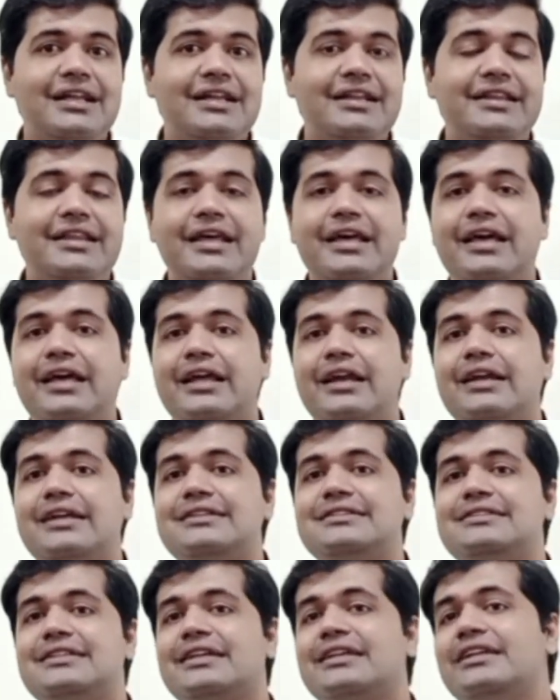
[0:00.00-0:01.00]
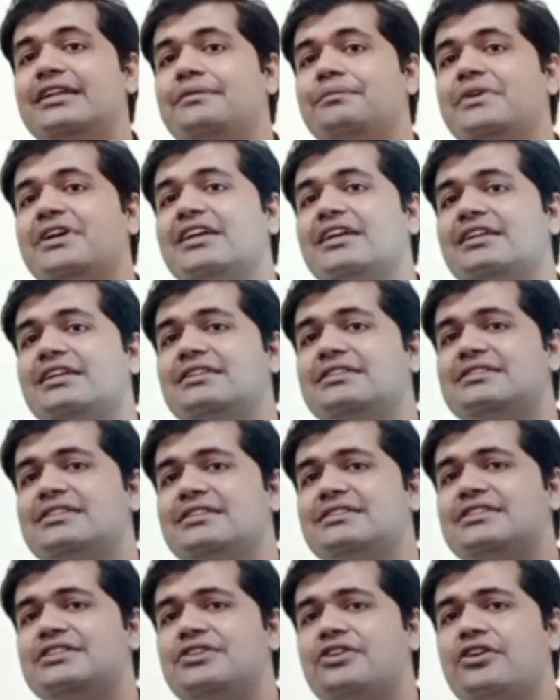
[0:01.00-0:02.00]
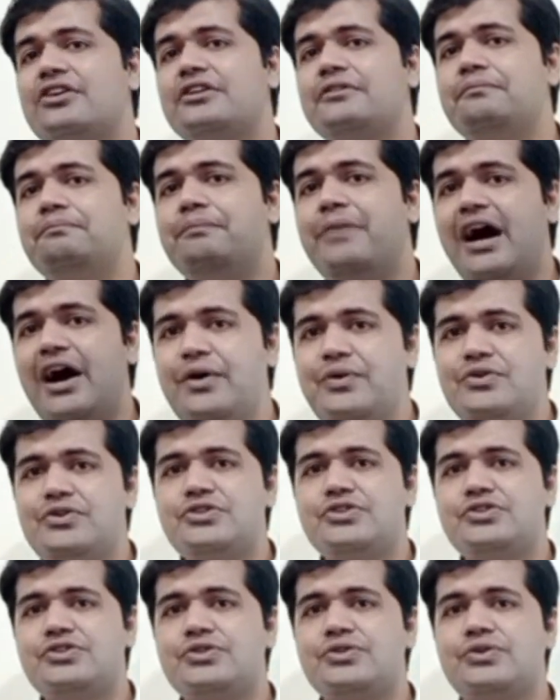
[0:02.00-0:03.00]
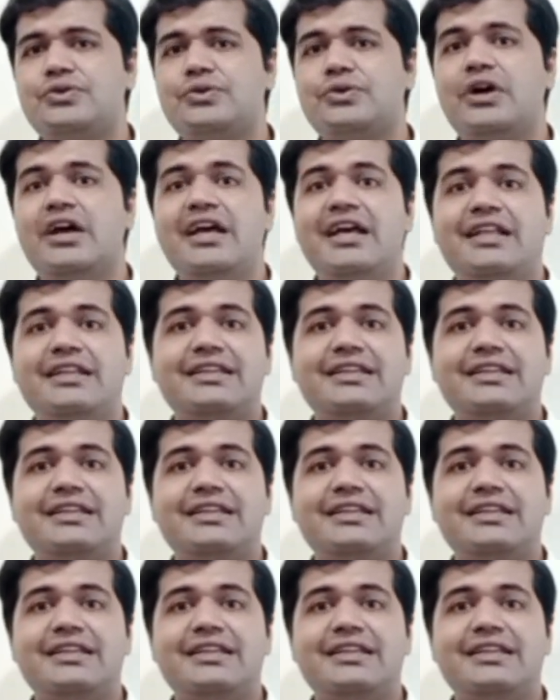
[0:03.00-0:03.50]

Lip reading: Their significance is not bound to